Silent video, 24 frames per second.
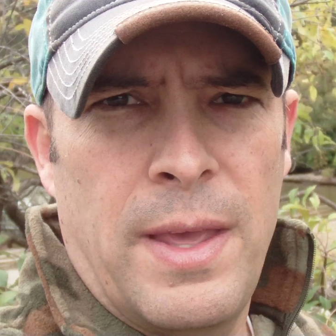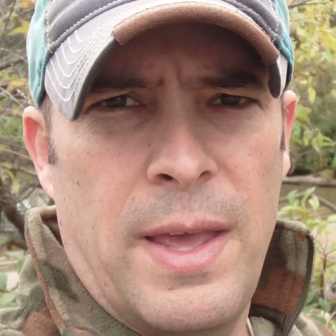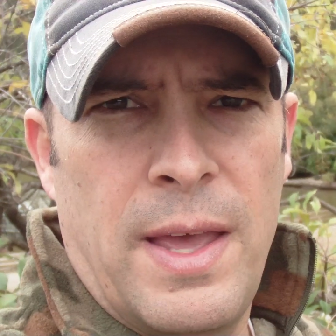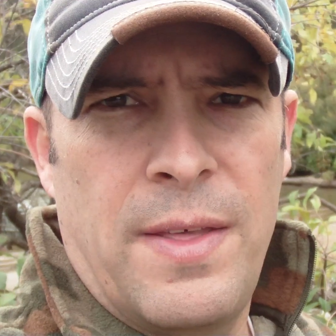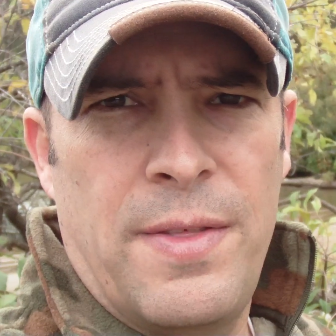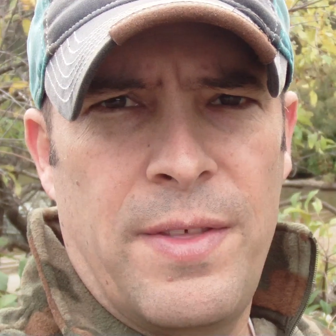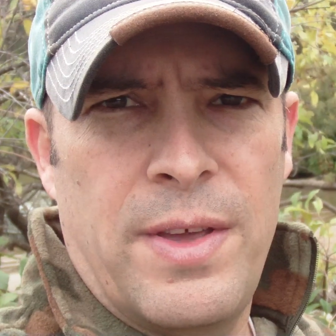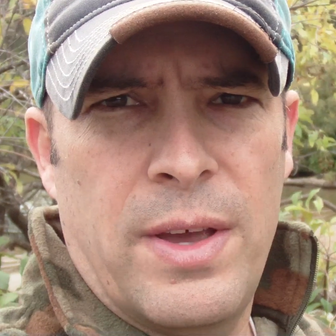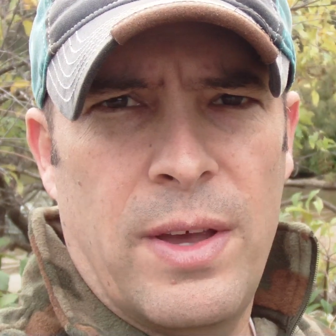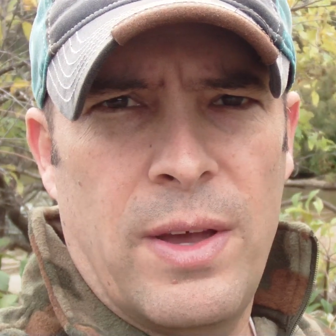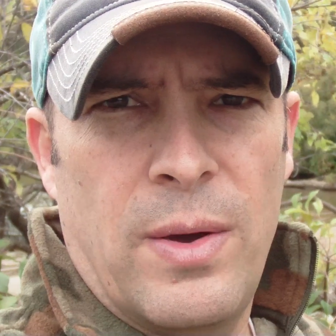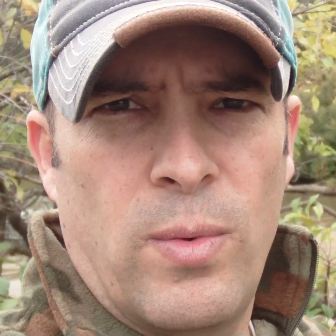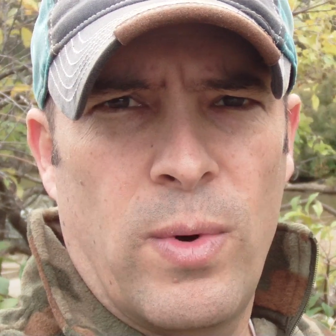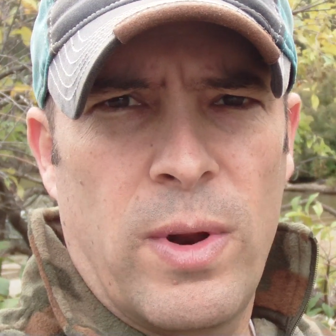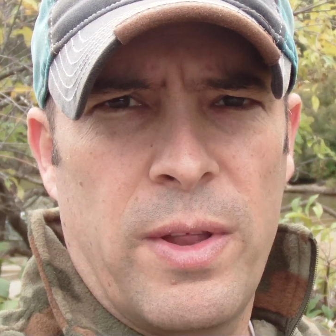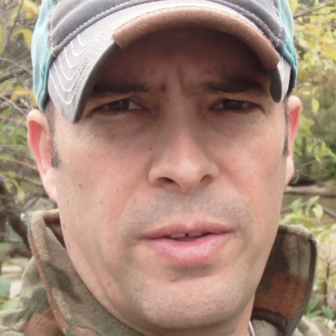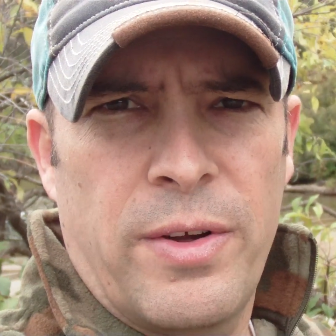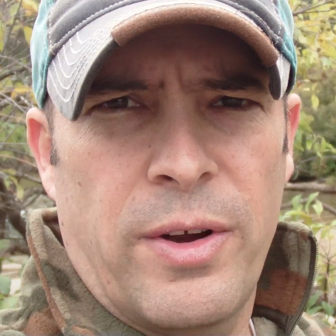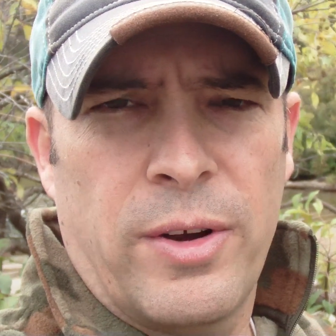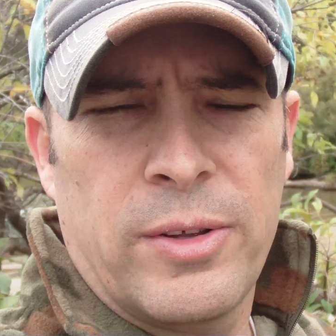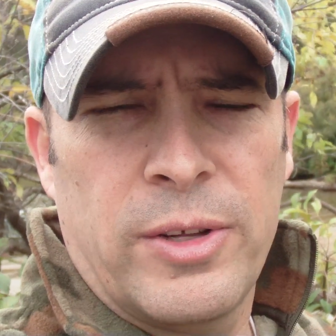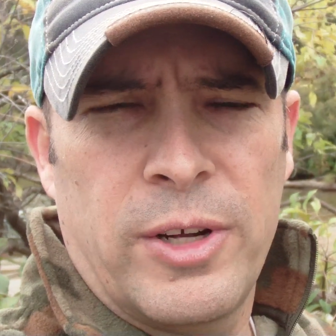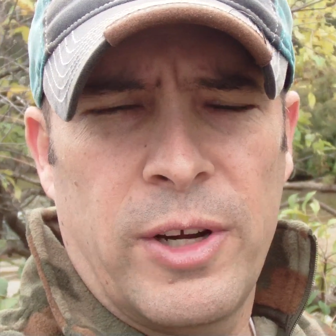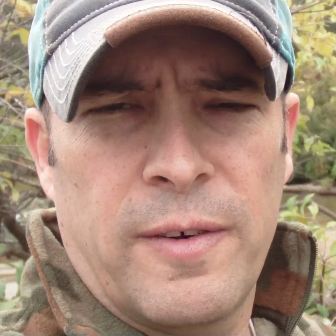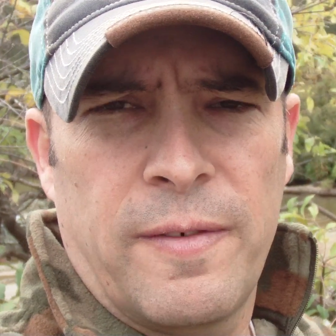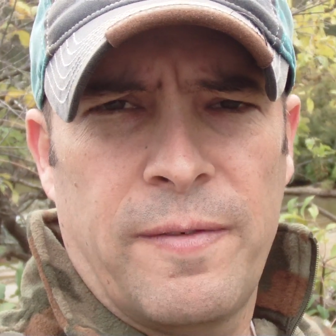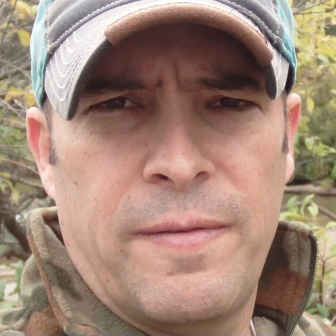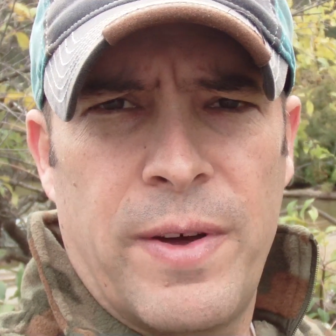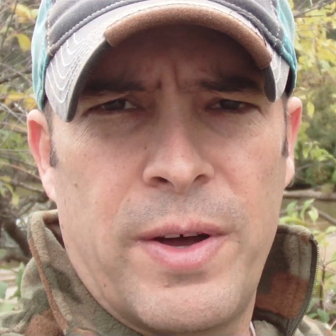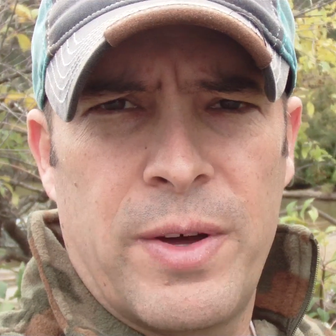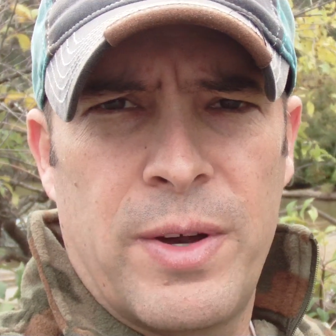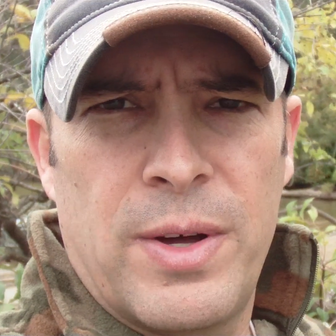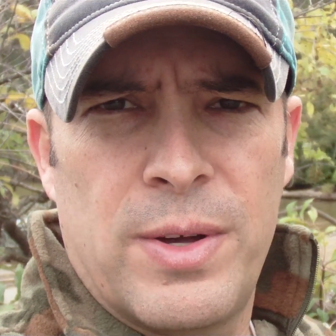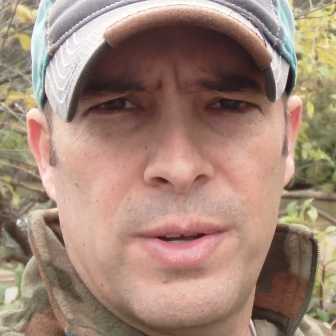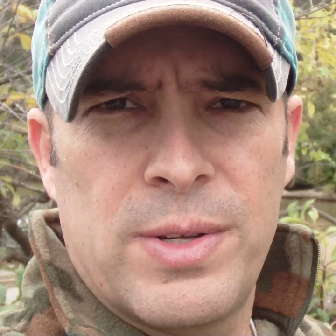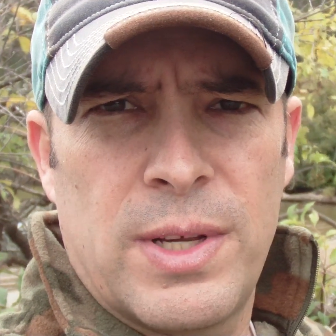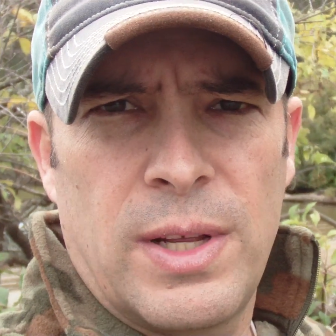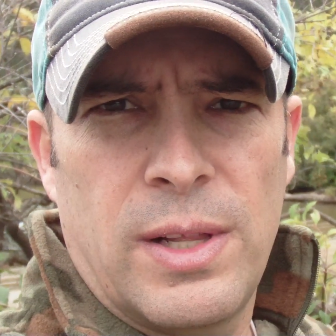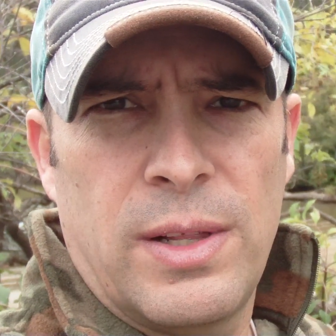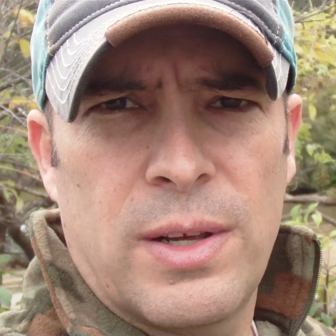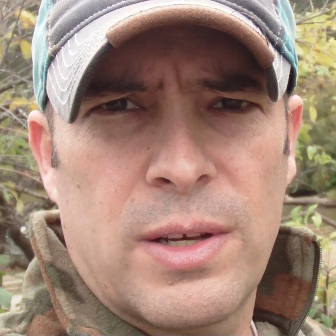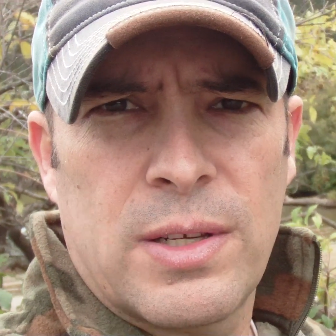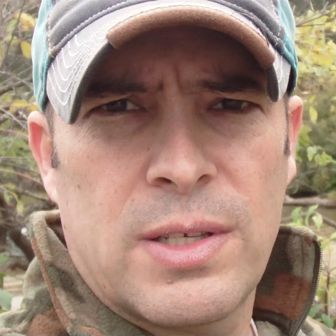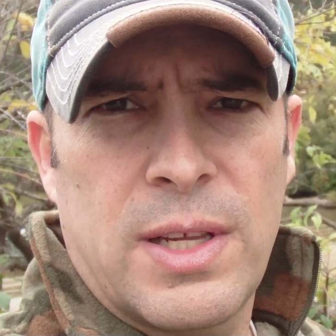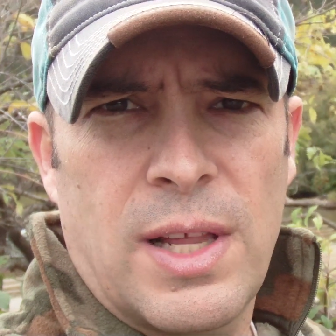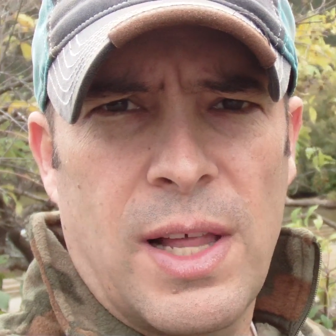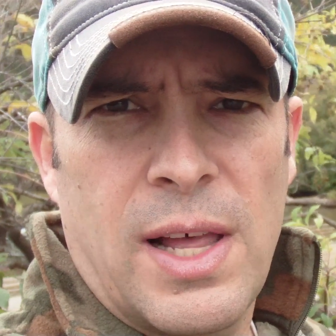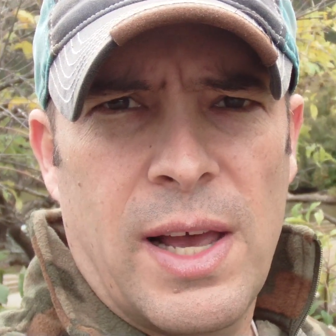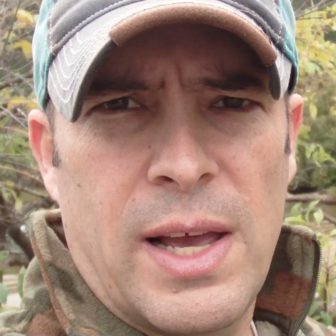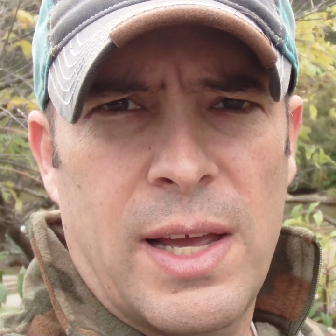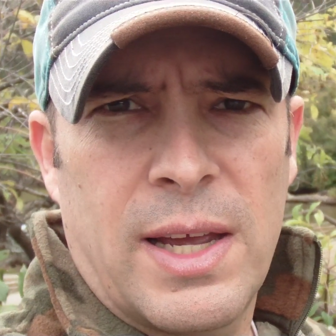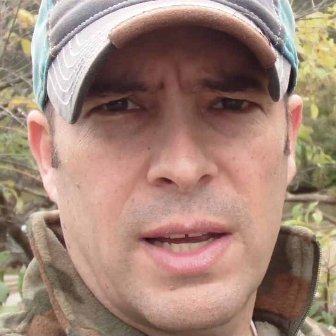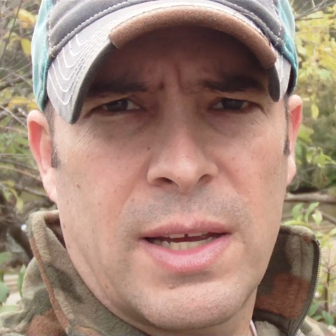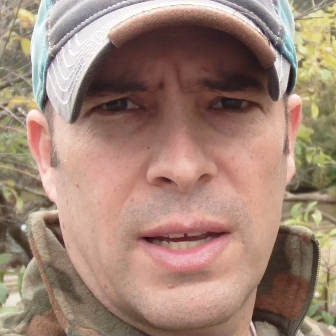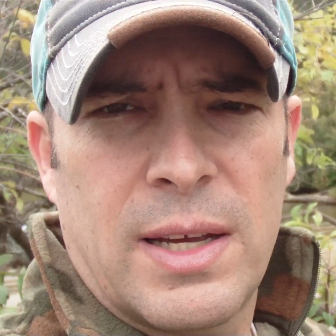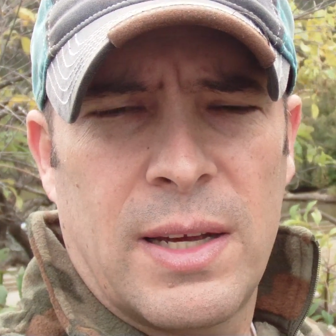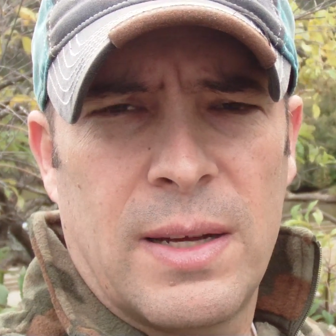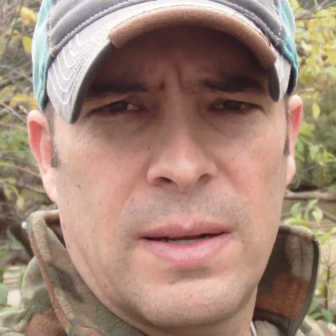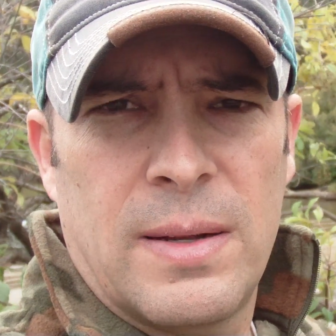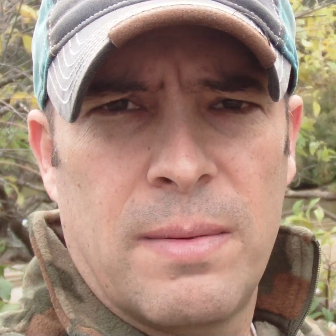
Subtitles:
In one of the earlier photos, it looks like